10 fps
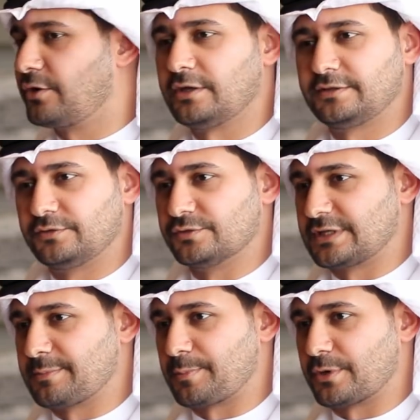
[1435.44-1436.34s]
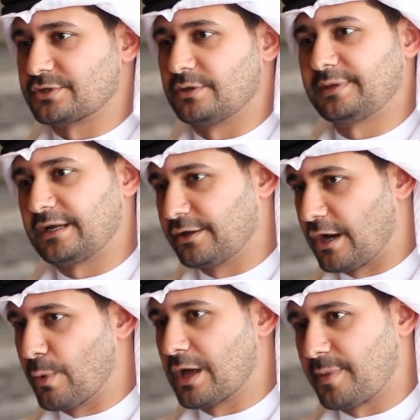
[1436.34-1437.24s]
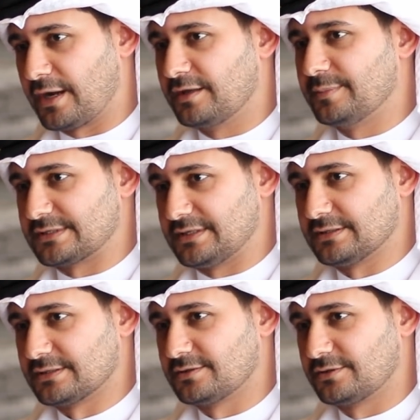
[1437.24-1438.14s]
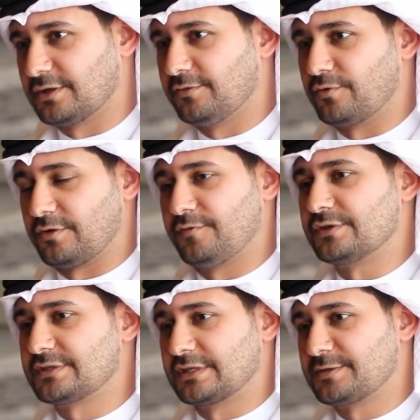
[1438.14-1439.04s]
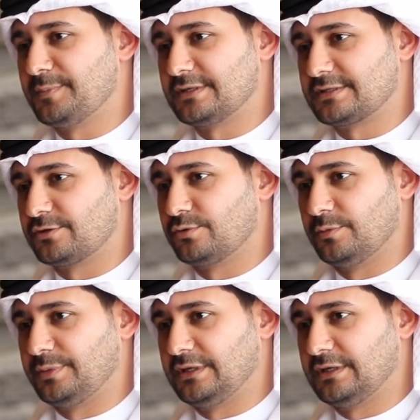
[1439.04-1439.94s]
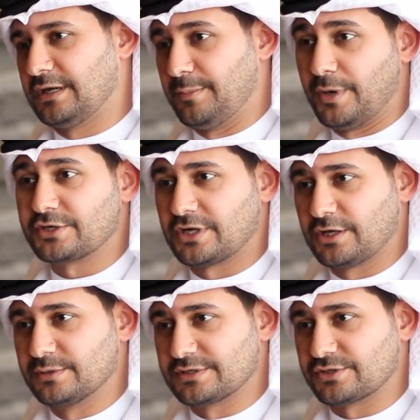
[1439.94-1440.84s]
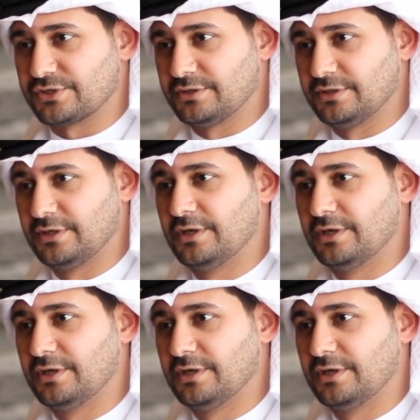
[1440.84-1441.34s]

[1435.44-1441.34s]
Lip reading: I call it a two-step approach. So I'm telling you, we're buying the business. Okay, for the first 6 months, it will be a partial acquisition.